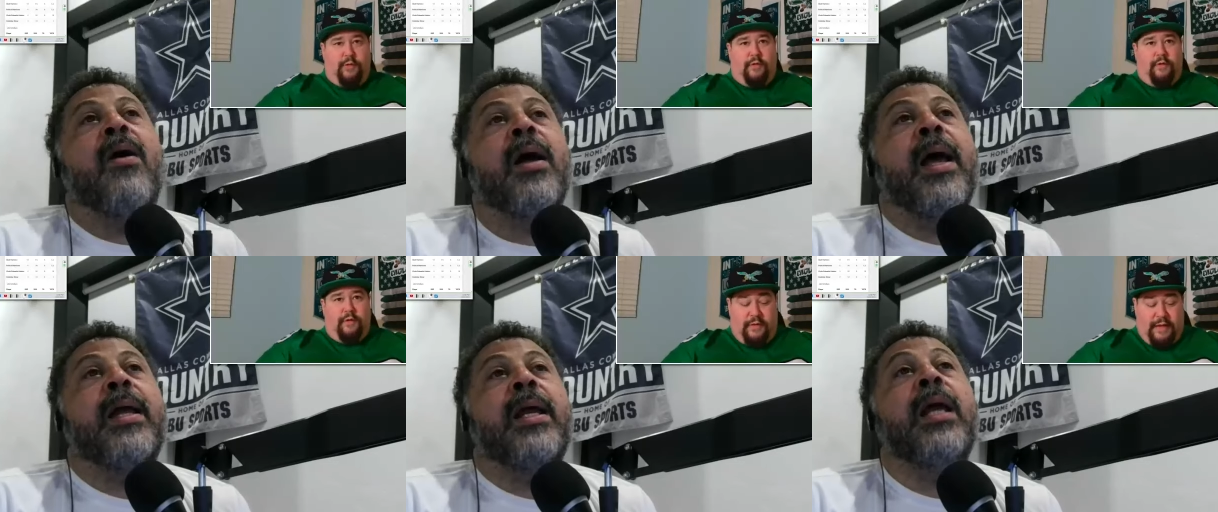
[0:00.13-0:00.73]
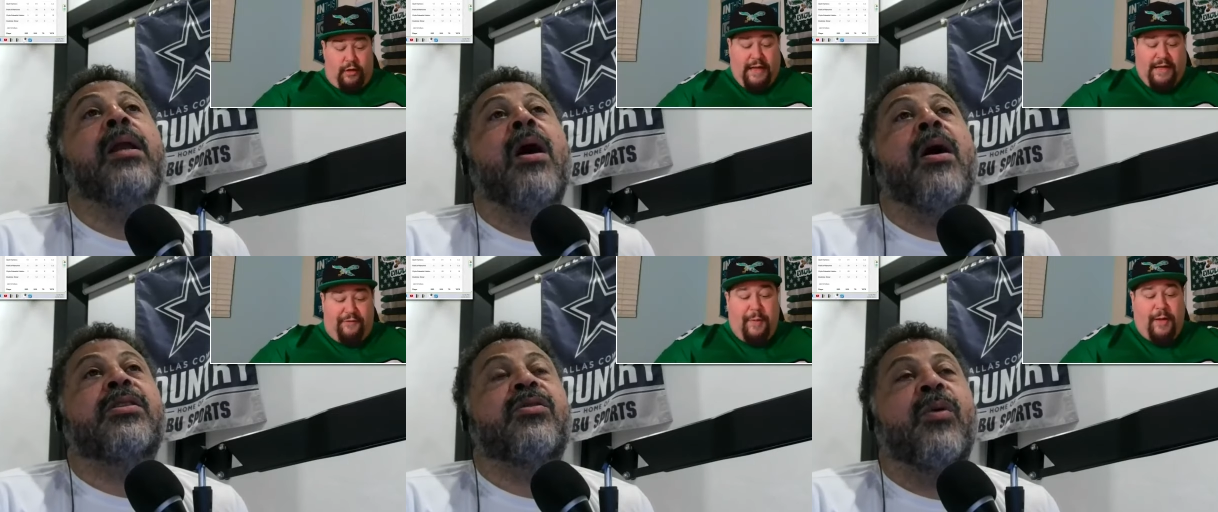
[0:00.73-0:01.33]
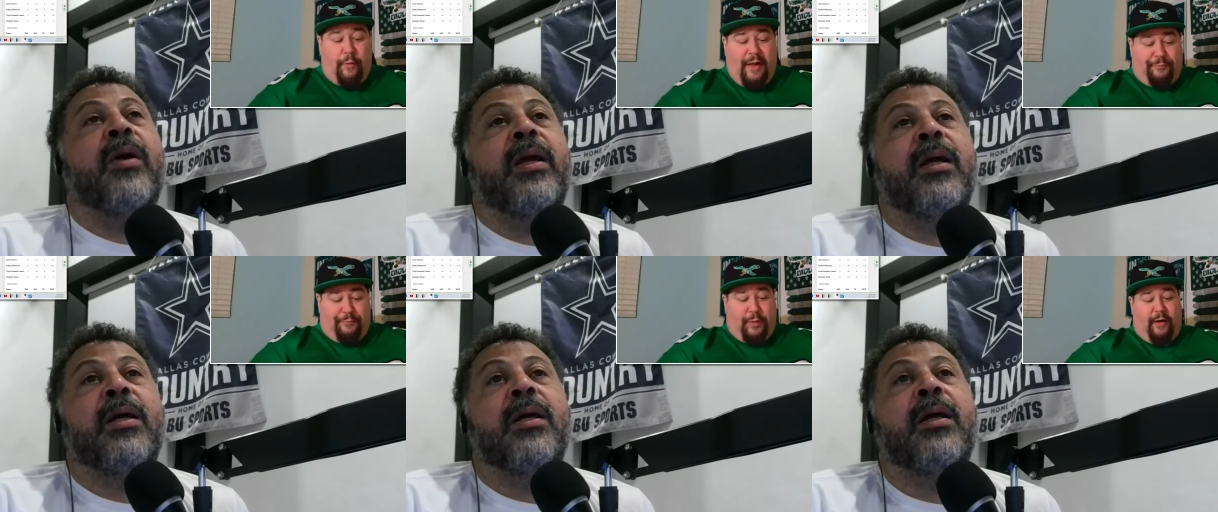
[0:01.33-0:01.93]
Speaker 1: And he lost three.
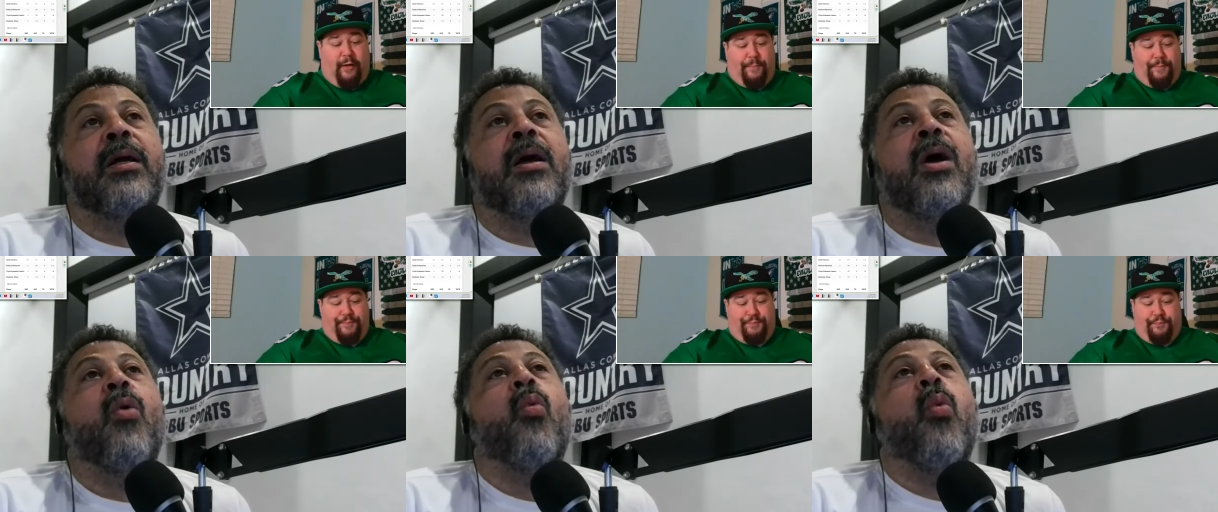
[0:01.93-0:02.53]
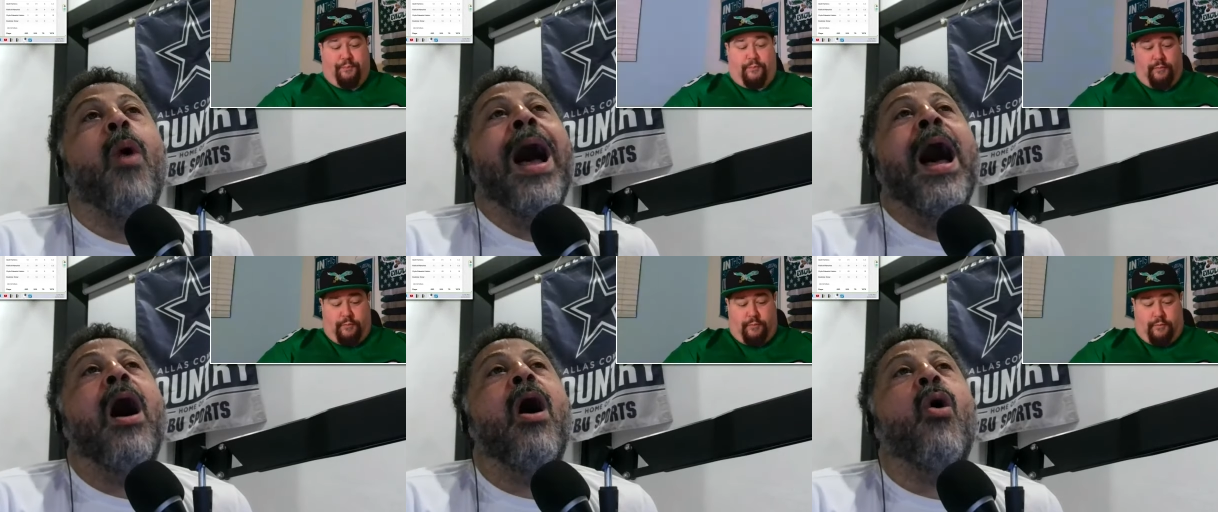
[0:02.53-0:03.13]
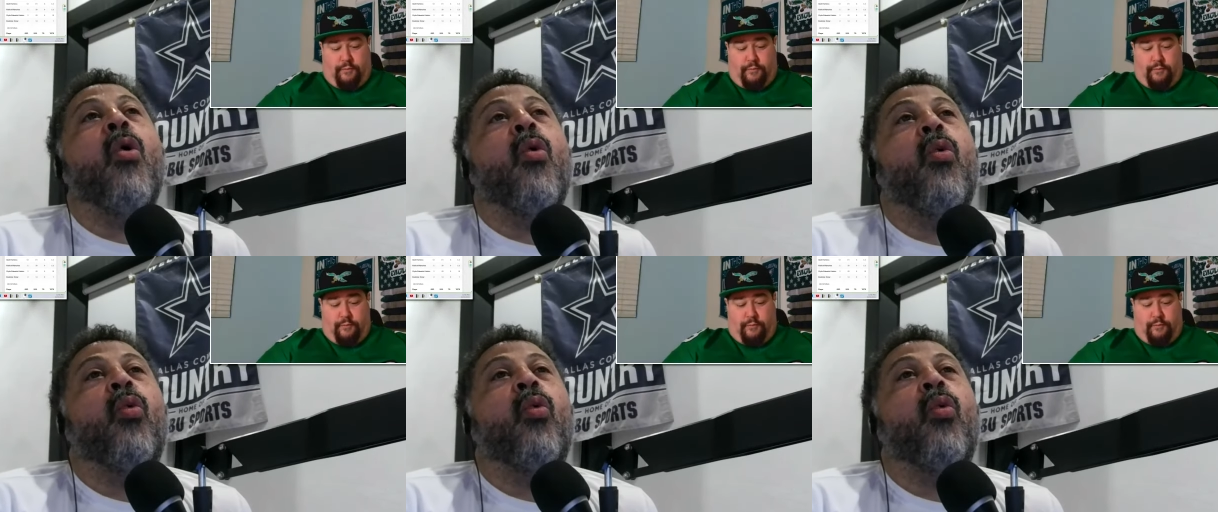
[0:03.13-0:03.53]
Wow.